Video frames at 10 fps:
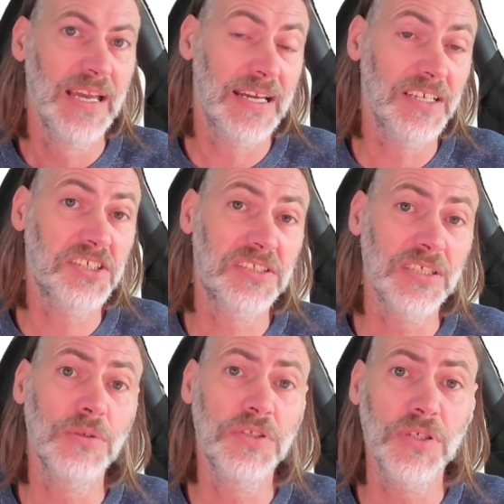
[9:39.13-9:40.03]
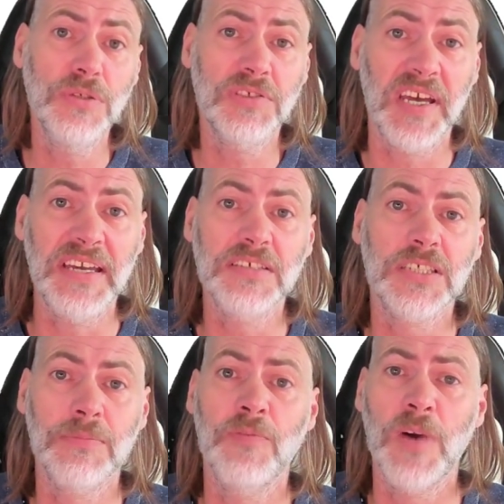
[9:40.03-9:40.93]
And I still use that in
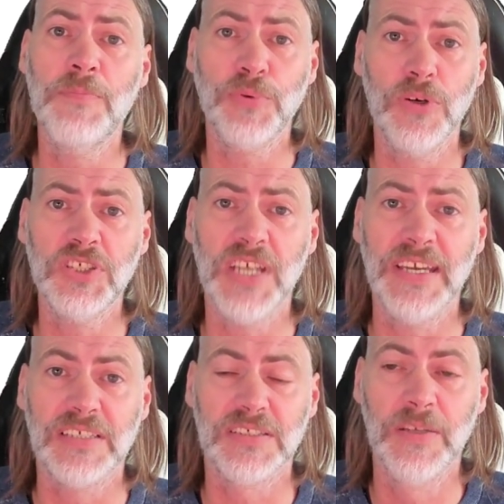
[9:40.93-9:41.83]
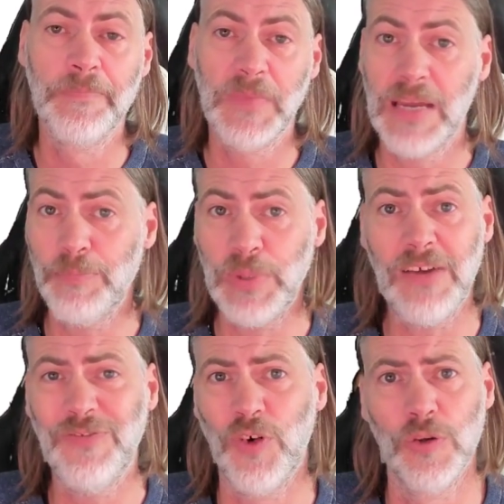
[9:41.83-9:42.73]
some of my projects and
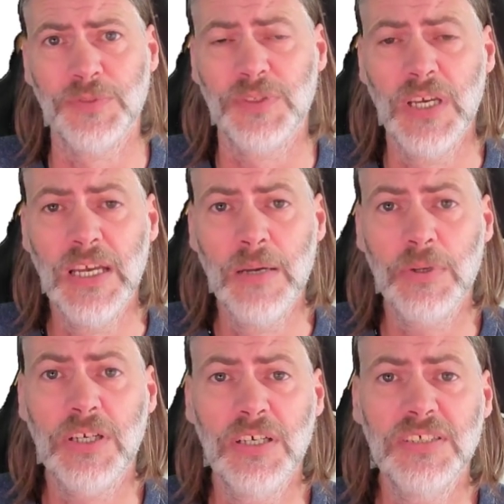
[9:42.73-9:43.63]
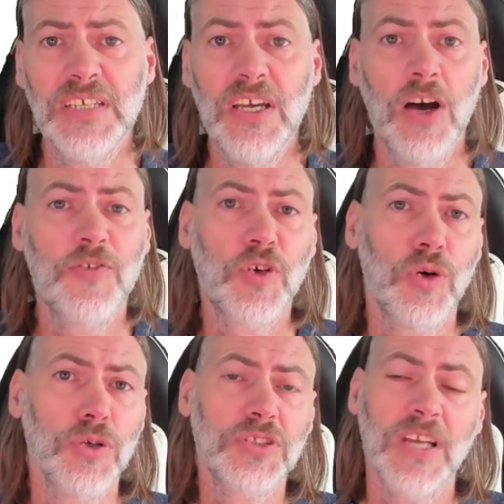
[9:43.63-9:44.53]
platforms because, of
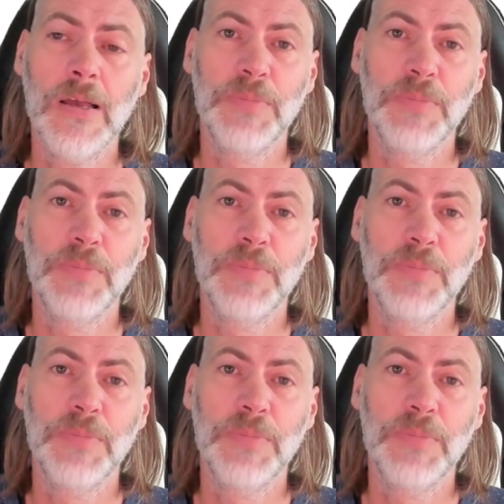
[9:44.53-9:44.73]
course,